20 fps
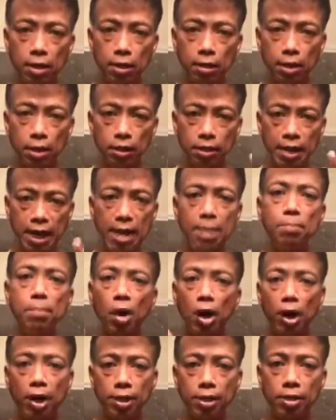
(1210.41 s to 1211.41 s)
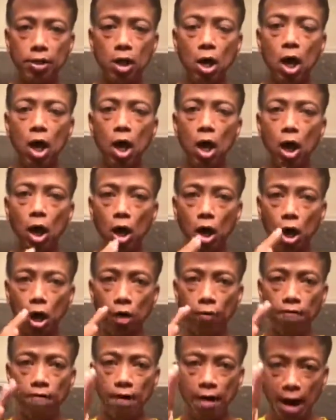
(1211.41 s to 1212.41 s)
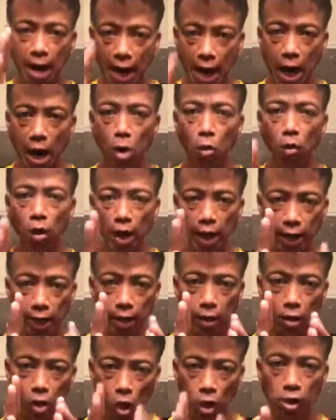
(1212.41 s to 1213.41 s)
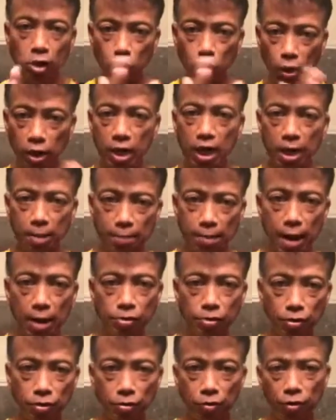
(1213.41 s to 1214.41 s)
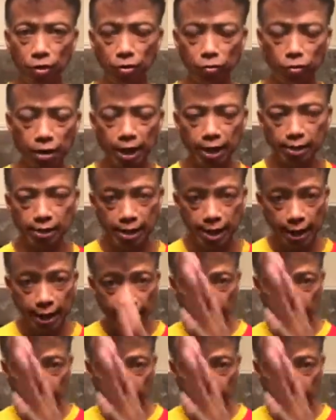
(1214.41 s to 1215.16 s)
There are 10 parts of how I lost 29 pounds in 33 days,